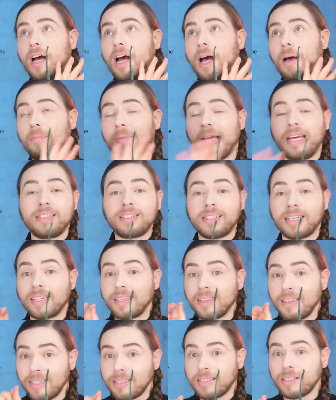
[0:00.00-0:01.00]
amazing.
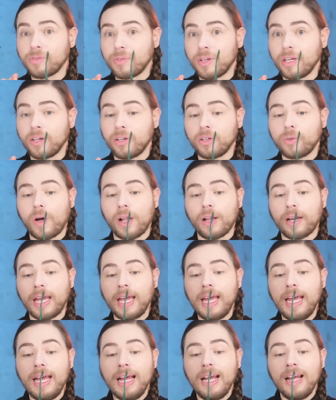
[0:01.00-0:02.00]
This is really good quality.
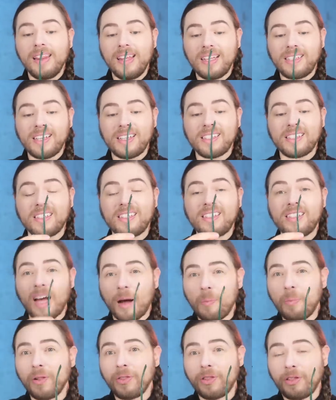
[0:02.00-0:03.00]
This is
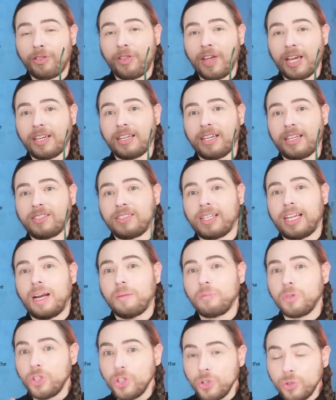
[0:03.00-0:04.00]
double the thickness that
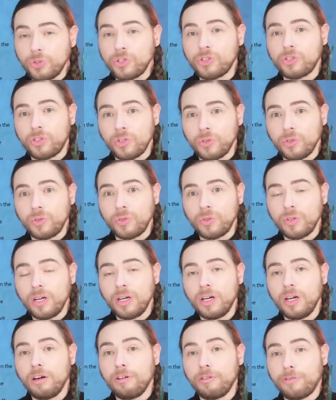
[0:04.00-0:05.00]
I'm used to
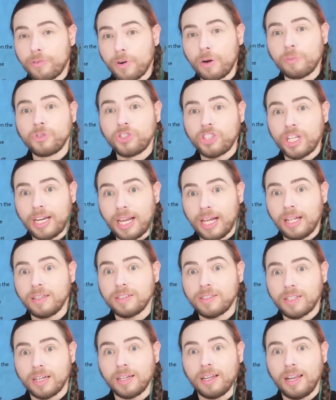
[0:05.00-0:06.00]
from Chanel
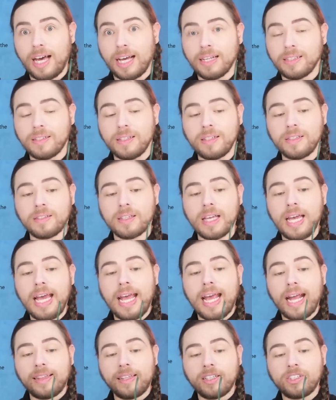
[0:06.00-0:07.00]
sunglasses.
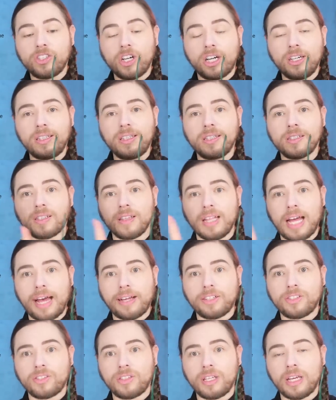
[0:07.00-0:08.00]
And they started this
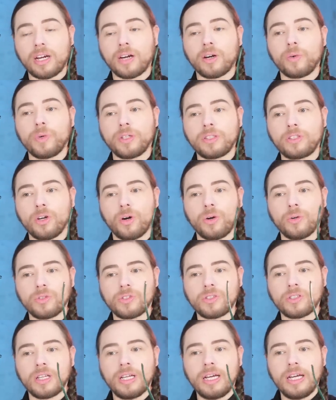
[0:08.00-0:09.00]
last year with
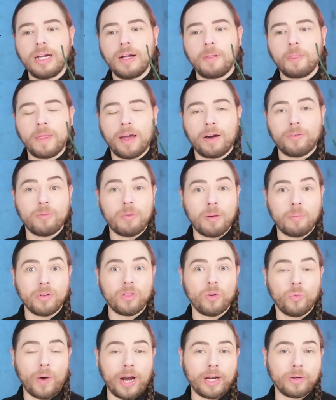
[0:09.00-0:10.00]
those, remember
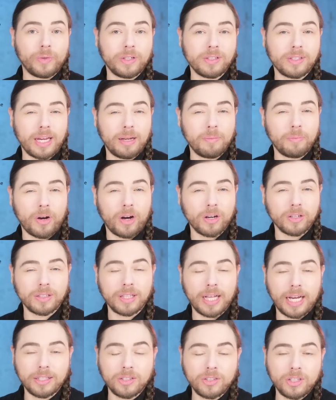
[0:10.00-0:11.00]
the white ones that inboxed
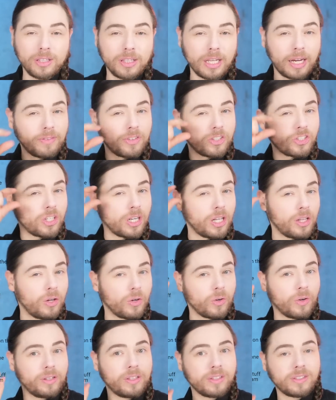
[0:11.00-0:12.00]
last year? They have the Chanel
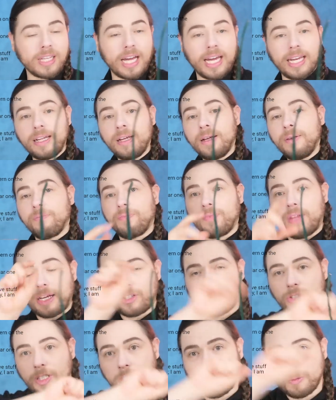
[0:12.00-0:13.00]
logo on the side,
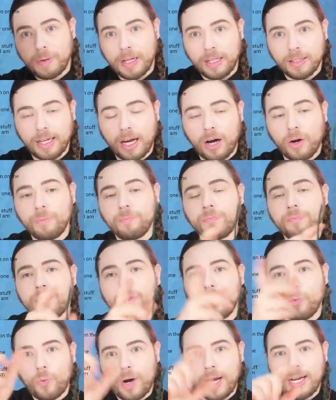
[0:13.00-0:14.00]
actually spelled out,
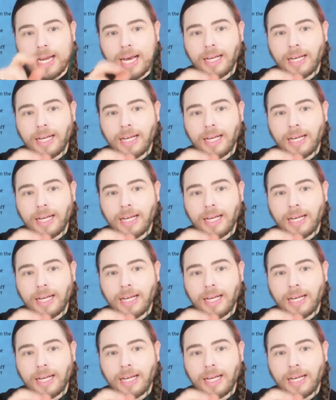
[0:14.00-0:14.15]
white